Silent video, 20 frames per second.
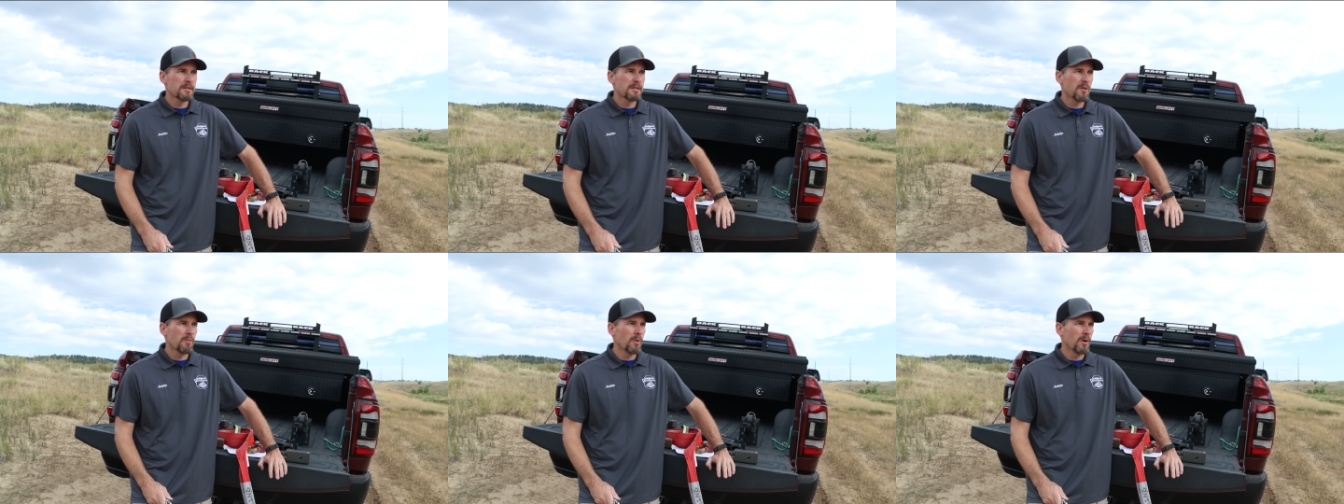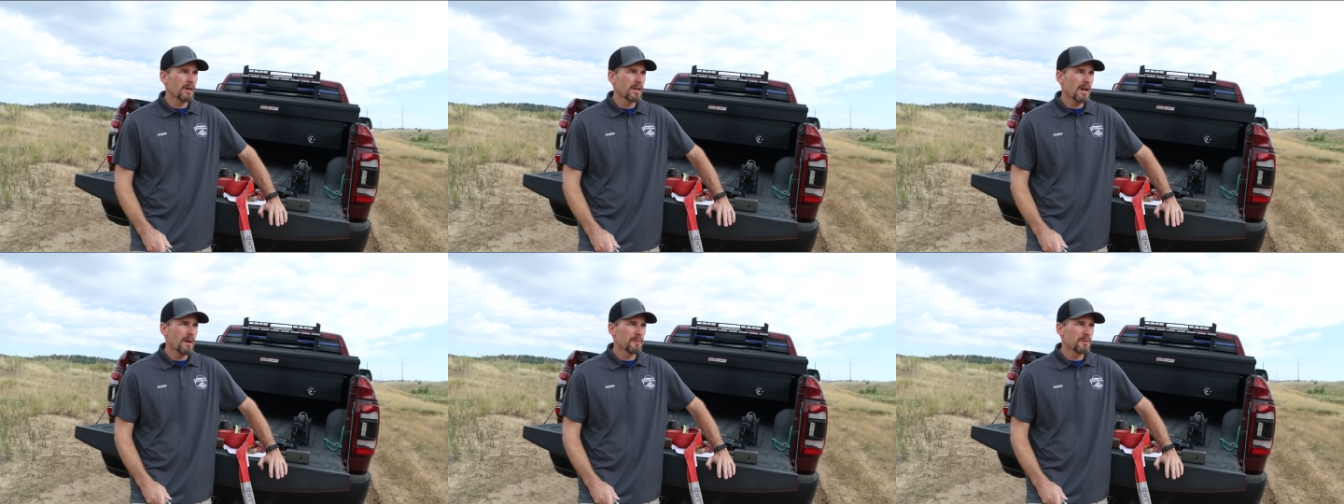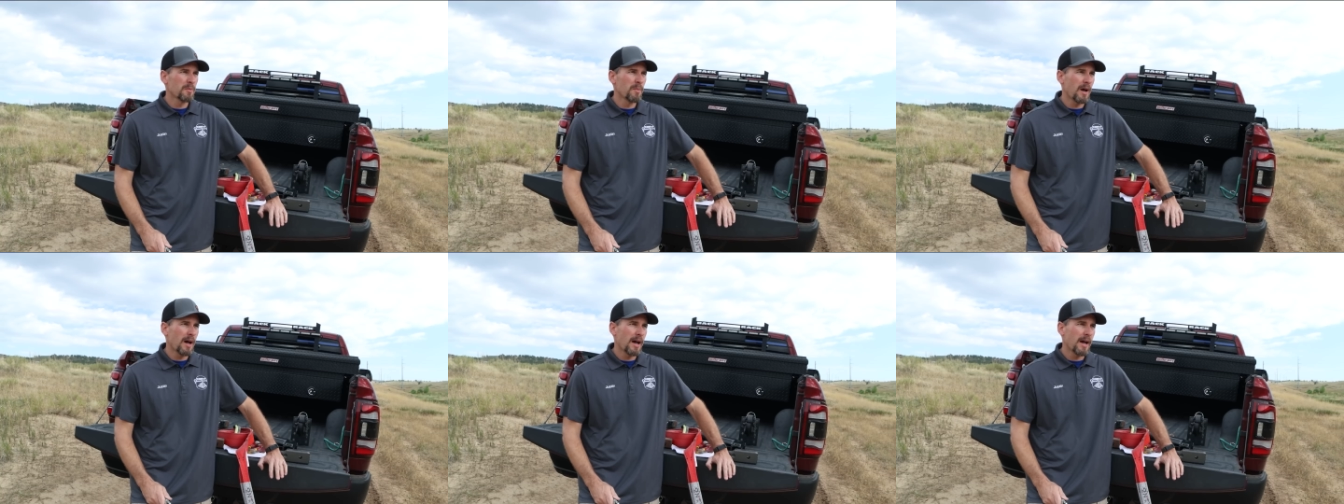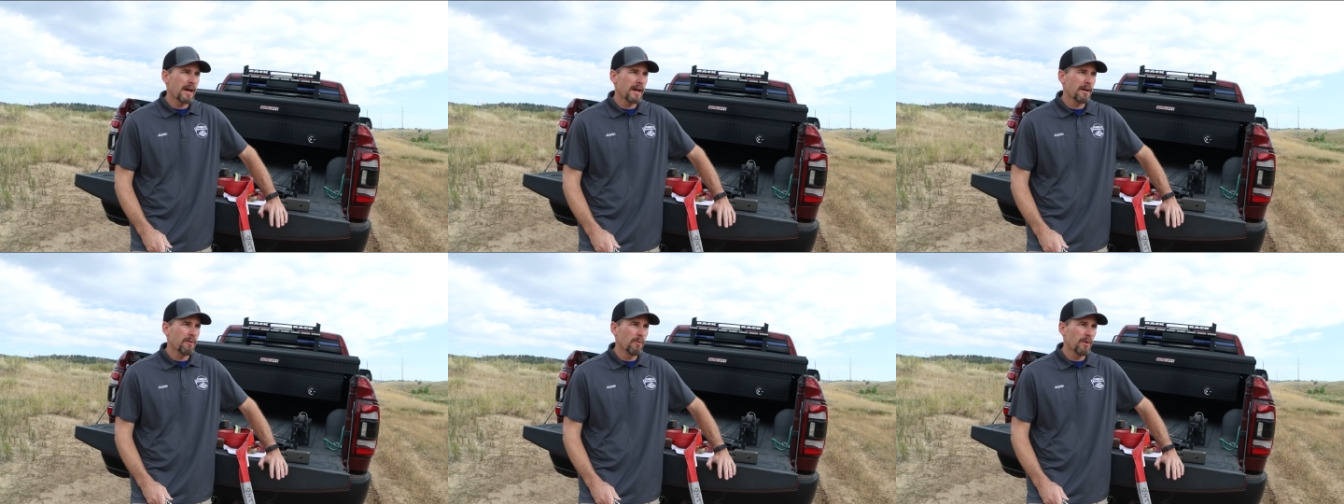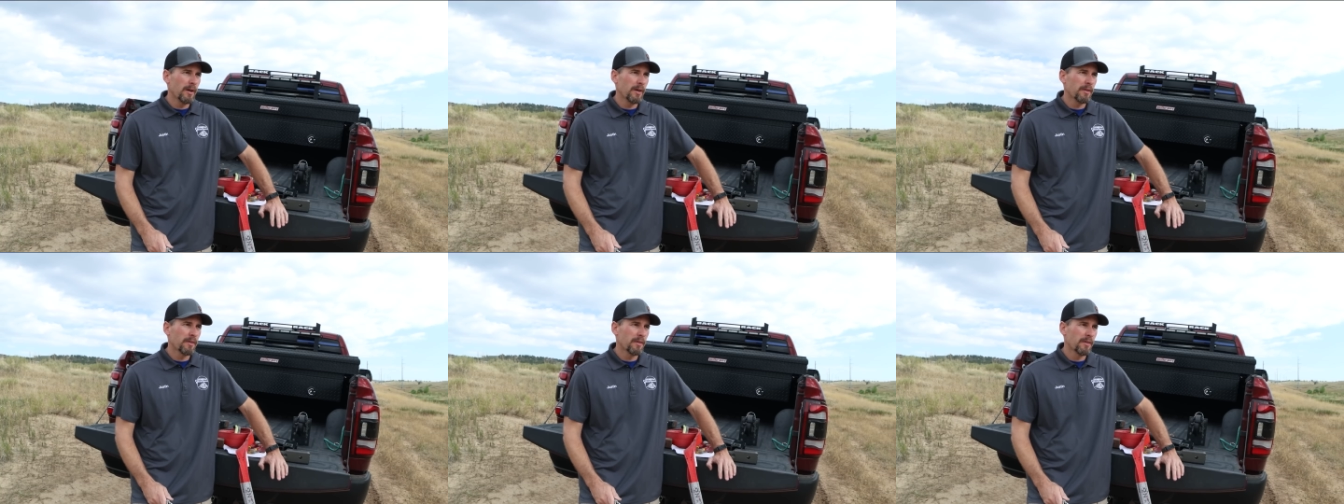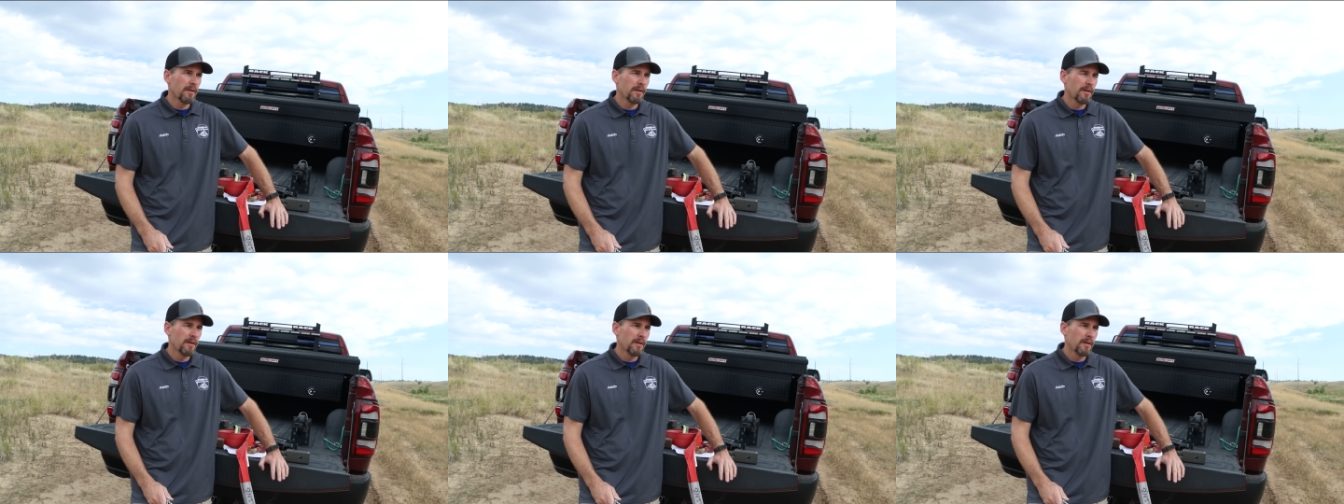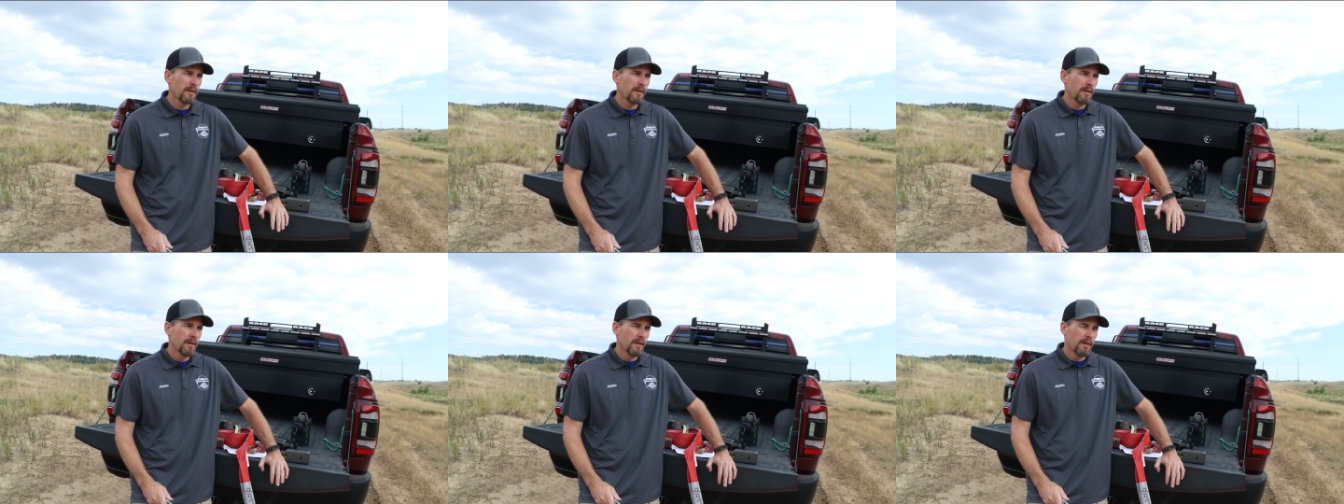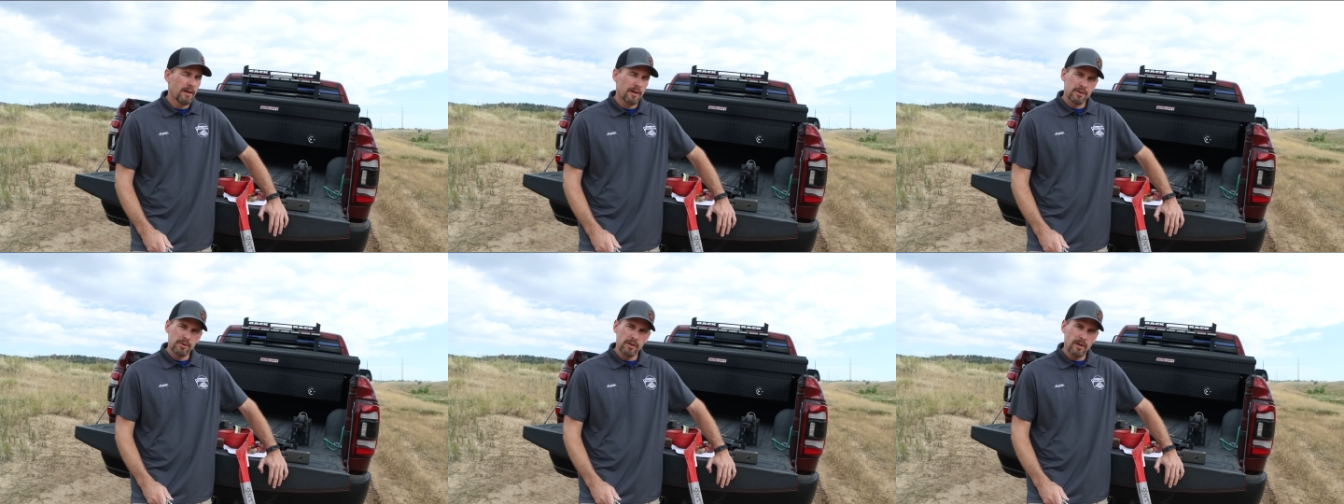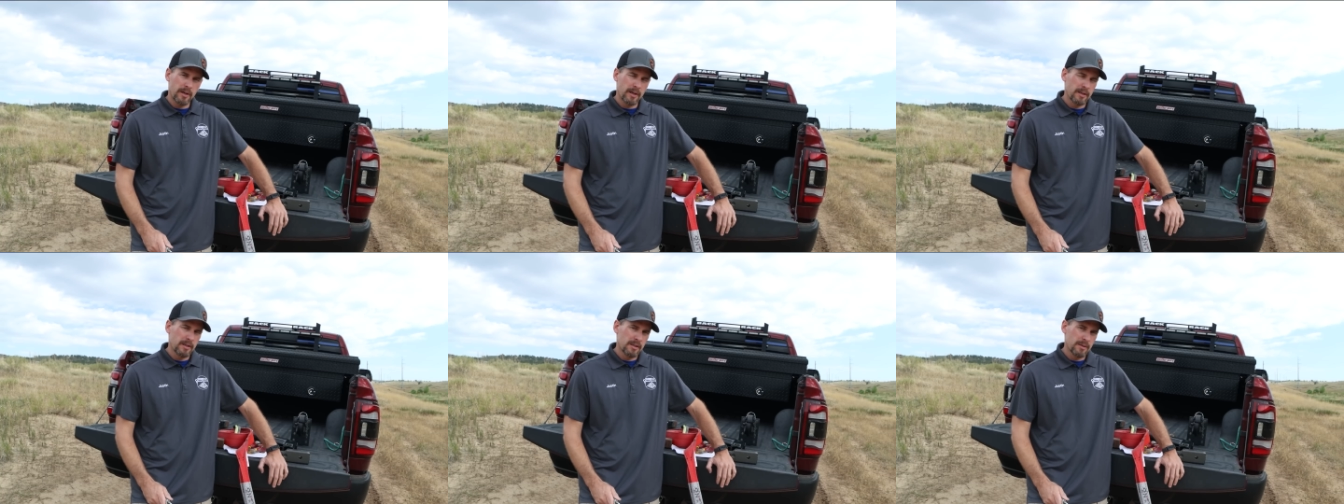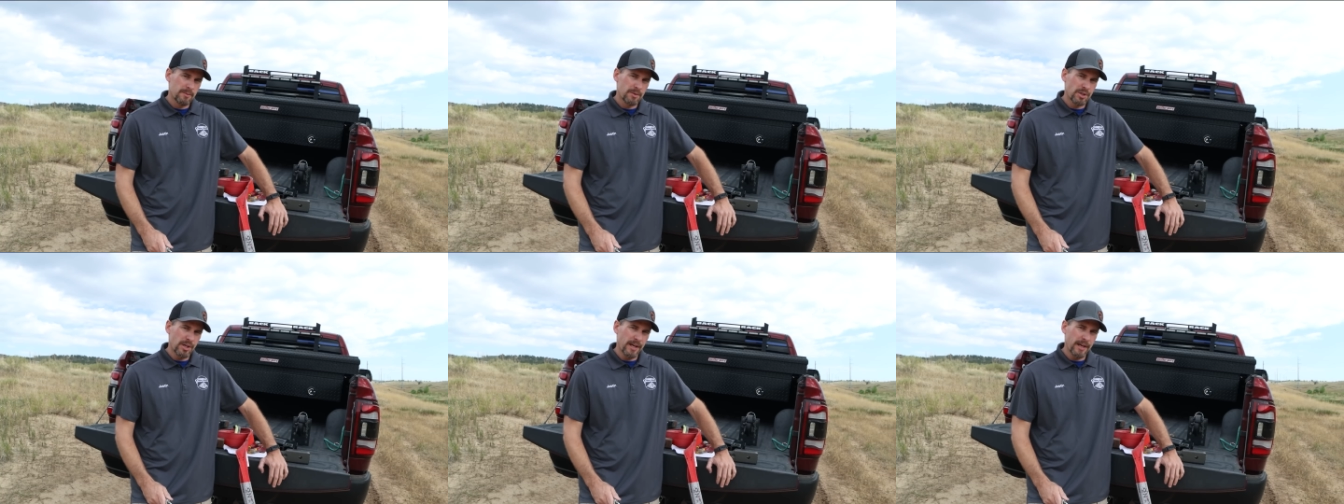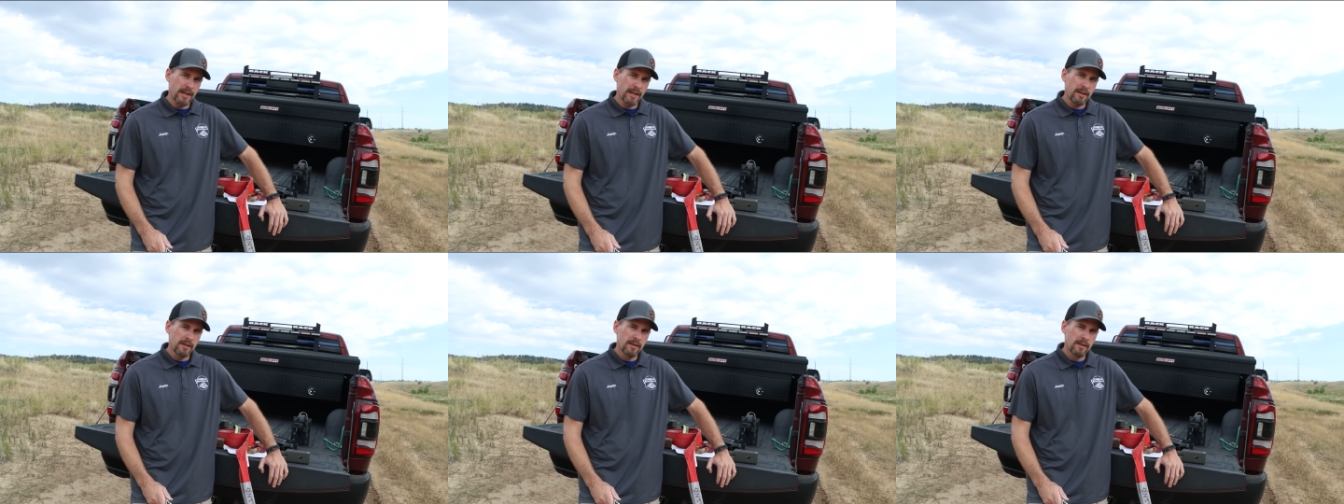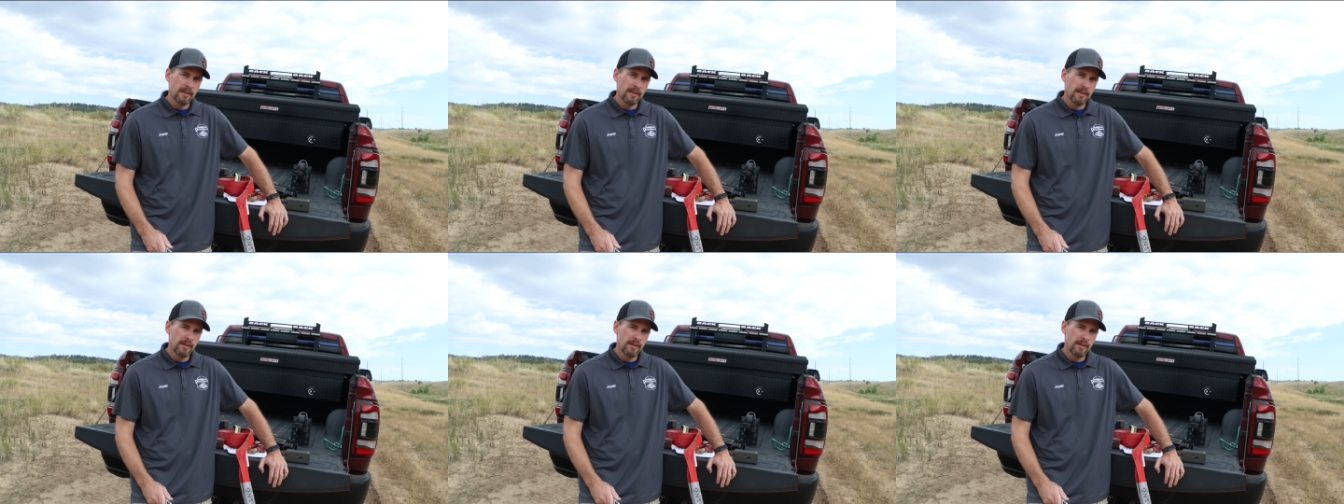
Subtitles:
someone comes by with a truck and some chain,